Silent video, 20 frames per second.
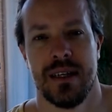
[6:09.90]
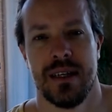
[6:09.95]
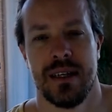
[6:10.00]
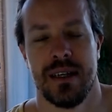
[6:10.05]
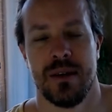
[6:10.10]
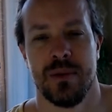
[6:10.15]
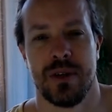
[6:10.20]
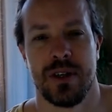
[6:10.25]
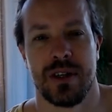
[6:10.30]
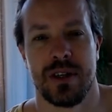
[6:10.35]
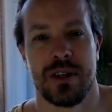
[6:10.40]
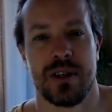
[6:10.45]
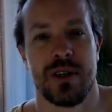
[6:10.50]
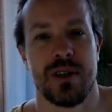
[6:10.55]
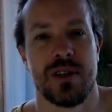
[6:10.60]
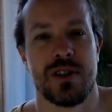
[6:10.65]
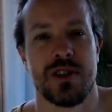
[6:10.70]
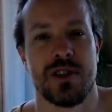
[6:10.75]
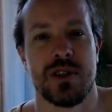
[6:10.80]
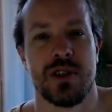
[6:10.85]
I want to
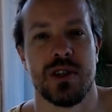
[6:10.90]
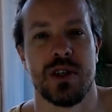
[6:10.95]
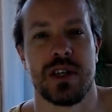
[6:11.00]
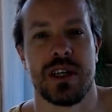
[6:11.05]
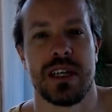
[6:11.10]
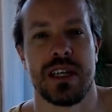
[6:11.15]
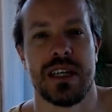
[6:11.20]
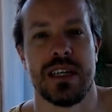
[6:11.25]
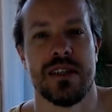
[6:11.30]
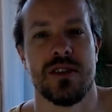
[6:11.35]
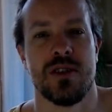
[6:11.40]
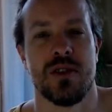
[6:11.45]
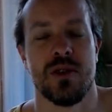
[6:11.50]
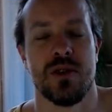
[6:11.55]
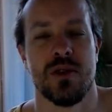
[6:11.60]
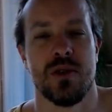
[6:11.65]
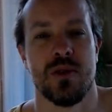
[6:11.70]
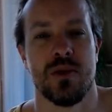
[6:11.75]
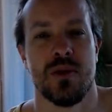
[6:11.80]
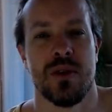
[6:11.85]
encourage you to look
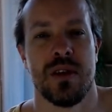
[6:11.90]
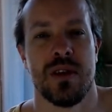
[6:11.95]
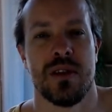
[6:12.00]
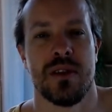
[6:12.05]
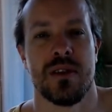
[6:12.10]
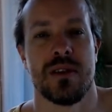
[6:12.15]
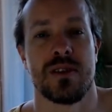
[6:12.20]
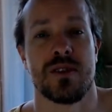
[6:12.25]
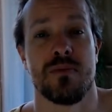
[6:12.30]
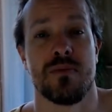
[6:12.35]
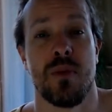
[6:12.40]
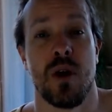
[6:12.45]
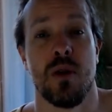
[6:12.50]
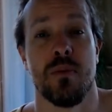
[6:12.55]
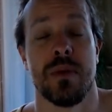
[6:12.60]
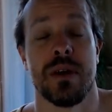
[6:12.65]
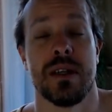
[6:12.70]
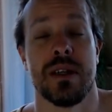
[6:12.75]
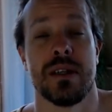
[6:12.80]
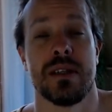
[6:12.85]
into this
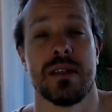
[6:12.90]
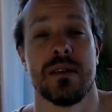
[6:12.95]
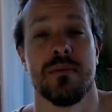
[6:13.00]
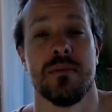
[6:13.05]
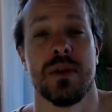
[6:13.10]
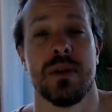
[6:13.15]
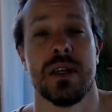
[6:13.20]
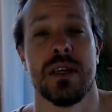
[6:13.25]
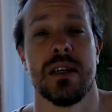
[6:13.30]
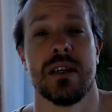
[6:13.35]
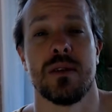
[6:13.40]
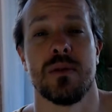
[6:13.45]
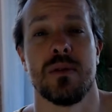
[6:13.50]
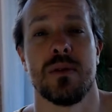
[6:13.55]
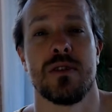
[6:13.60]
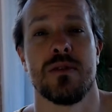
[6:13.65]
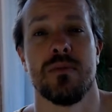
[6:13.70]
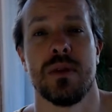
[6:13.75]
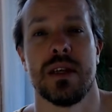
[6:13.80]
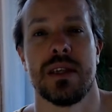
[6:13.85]
moment, to be here with
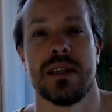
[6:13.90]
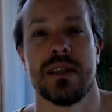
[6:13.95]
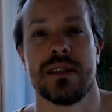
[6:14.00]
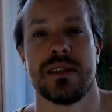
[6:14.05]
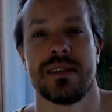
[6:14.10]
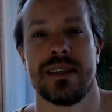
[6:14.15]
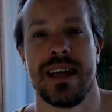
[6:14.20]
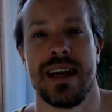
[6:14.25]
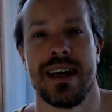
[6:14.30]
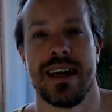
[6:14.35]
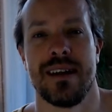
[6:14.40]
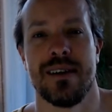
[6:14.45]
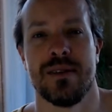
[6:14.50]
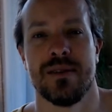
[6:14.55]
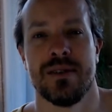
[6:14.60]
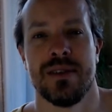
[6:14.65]
me in this now,